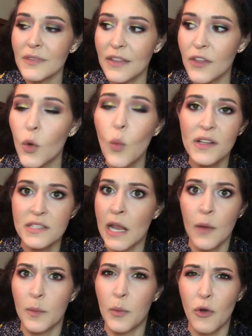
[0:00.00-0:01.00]
there are ones that
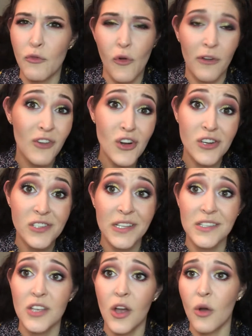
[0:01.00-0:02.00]
I would pull for first,
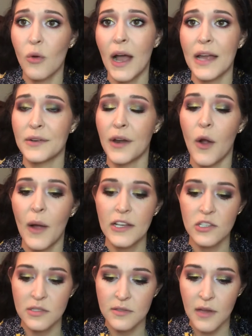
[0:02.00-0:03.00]
and so I don't know. I'm
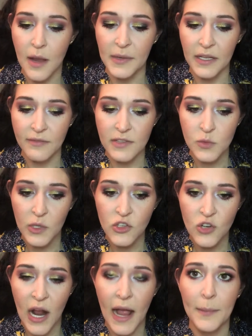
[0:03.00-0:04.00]
going to give this one a
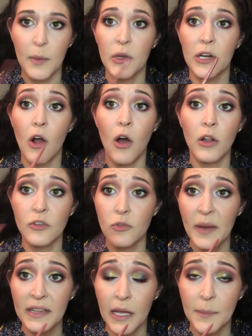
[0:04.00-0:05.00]
try. I'm going to put it all over
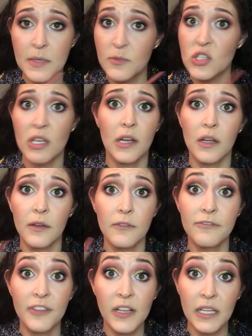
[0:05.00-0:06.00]
my lips. I'm just going to
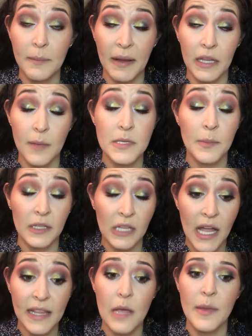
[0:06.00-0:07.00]
fill in my lips. I'm going to
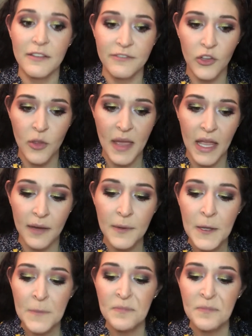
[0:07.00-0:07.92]
line them and fill them in.